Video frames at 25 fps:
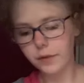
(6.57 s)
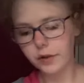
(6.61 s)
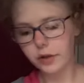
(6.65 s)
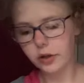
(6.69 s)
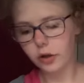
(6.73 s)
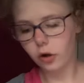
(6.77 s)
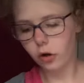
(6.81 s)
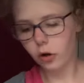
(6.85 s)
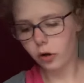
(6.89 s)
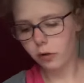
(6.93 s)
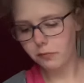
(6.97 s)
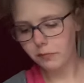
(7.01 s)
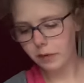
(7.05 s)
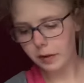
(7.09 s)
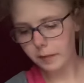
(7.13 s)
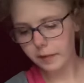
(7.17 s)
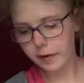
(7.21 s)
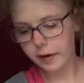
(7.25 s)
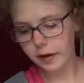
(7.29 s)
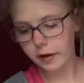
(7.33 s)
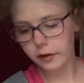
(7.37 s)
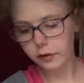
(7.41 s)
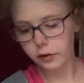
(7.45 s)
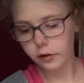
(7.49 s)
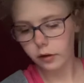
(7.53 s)
to get on my
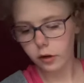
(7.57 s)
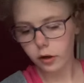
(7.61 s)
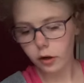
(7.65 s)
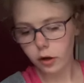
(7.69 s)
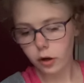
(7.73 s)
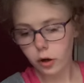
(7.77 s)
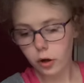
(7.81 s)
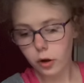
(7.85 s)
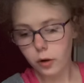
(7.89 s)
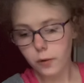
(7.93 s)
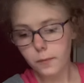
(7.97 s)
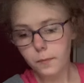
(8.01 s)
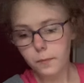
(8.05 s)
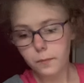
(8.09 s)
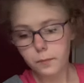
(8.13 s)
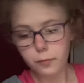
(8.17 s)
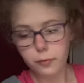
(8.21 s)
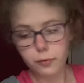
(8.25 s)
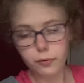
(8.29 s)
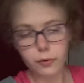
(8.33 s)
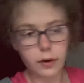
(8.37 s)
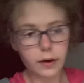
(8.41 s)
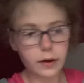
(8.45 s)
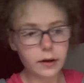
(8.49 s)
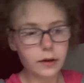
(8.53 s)
bed
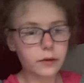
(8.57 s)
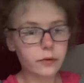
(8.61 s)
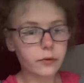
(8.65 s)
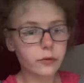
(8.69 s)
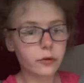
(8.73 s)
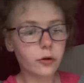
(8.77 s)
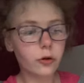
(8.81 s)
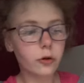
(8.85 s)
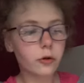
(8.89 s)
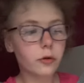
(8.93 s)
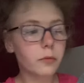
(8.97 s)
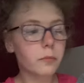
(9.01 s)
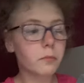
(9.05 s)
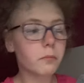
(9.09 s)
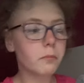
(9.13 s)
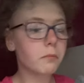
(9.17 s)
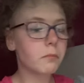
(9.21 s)
pretty soon.